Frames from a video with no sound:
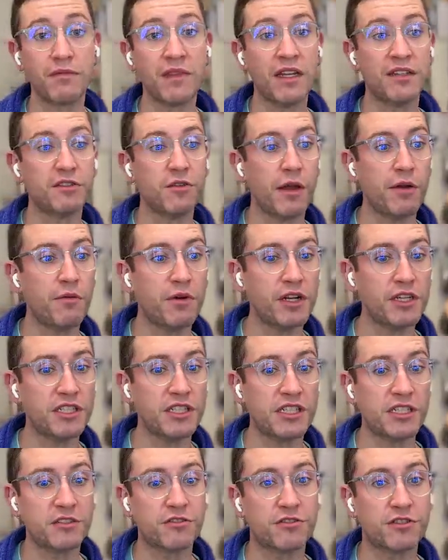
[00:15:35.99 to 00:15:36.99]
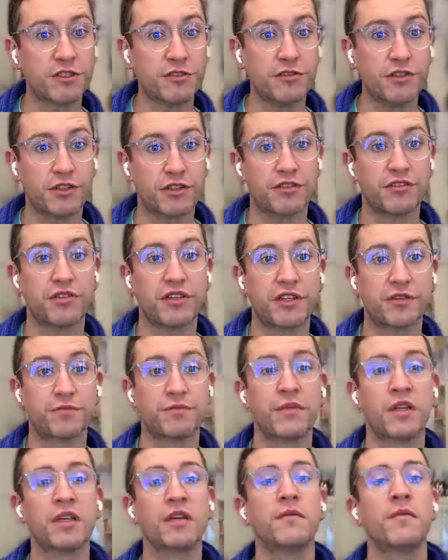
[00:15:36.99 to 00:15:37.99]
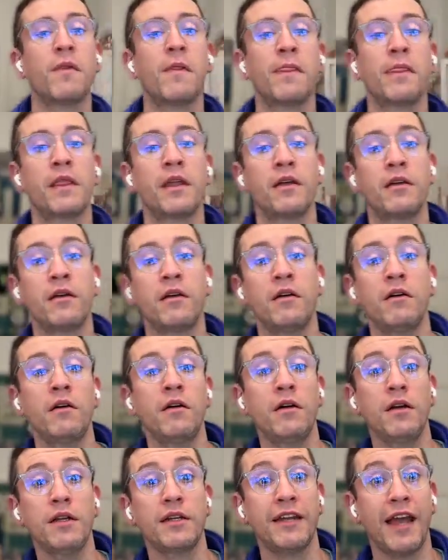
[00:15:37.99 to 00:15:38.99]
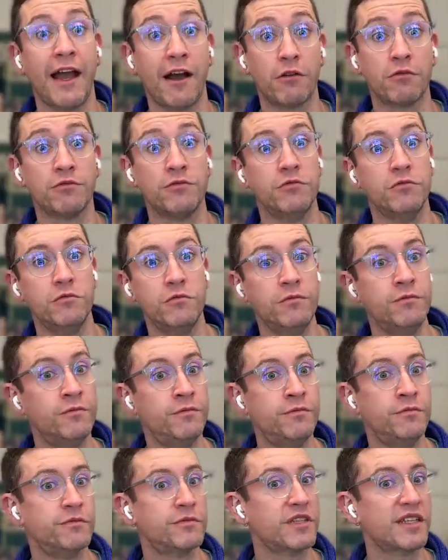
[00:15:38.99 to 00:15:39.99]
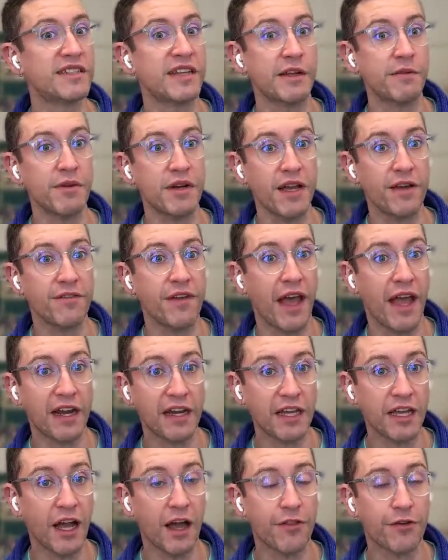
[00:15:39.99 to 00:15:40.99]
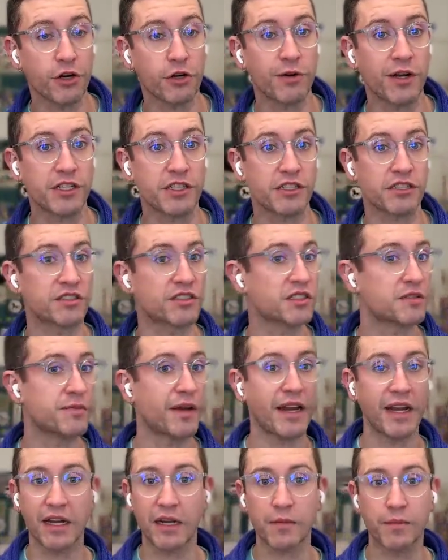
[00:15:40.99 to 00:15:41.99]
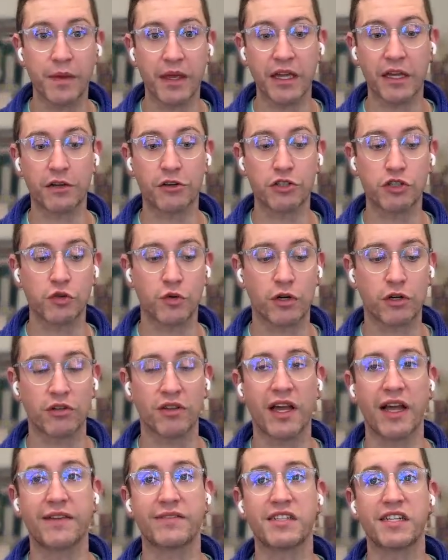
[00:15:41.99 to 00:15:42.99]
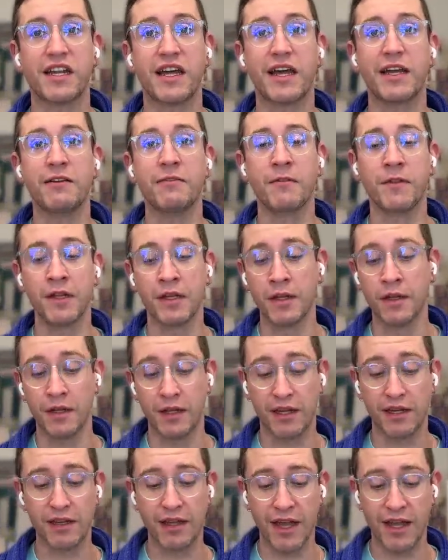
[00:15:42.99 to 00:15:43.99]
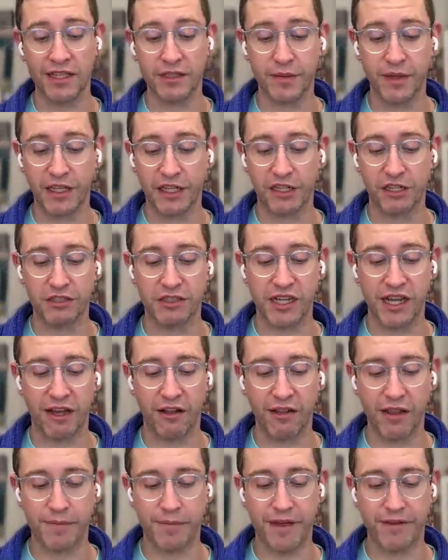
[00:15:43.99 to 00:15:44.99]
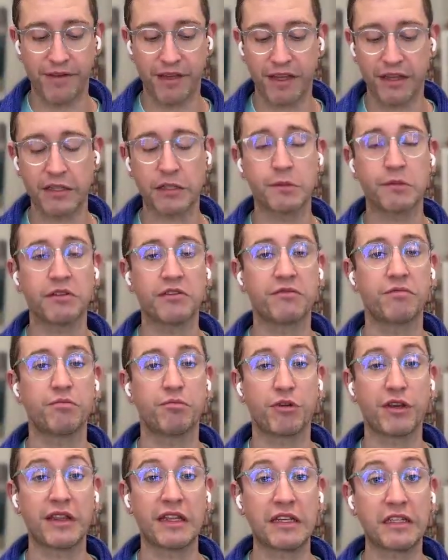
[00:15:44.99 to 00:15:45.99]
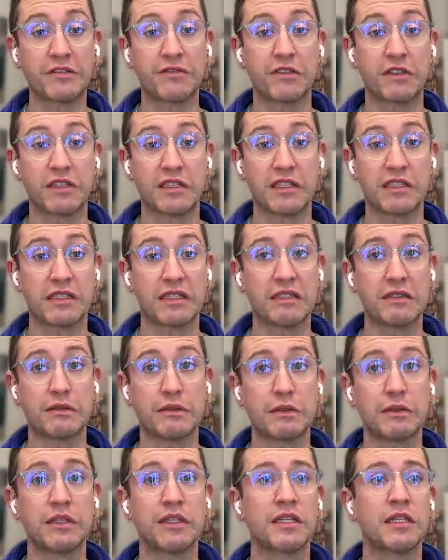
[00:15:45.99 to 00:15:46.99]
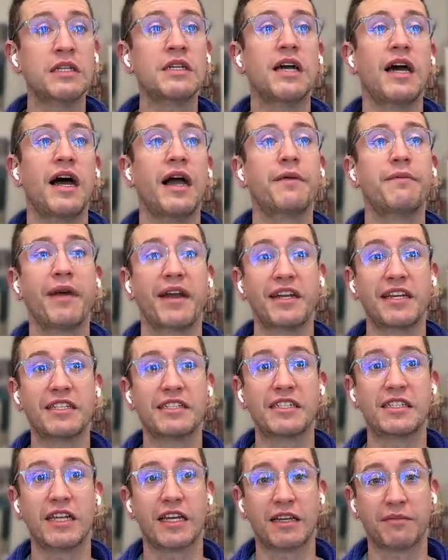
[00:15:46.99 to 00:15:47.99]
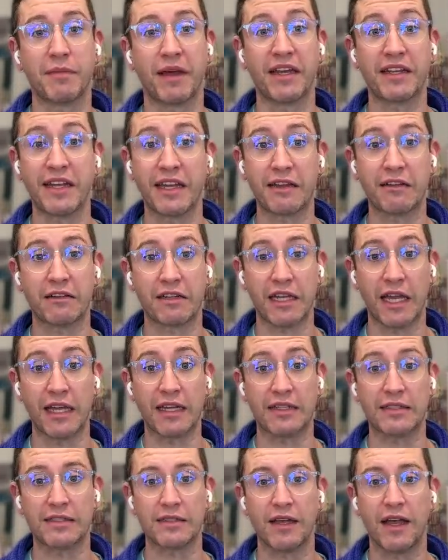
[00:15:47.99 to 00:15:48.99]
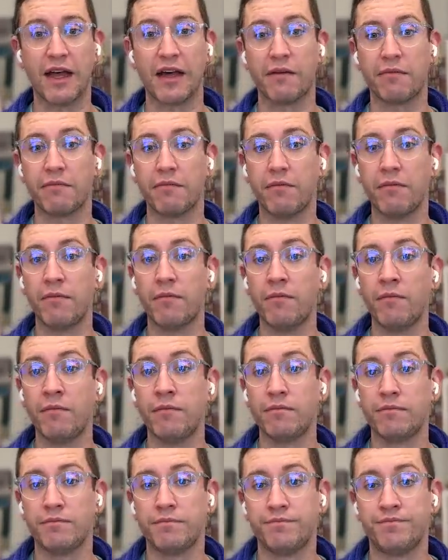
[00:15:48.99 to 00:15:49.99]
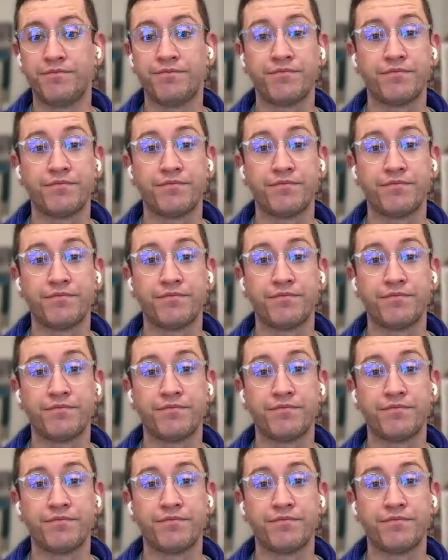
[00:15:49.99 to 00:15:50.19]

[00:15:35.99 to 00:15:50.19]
So I wanted to introduce her to you. Now, does anyone have any other questions? This might end up being a shorter live today. As we can all tell, I'm having a little bit of breathing difficulties. Ooh, I might need to take my inhaler. Yikes.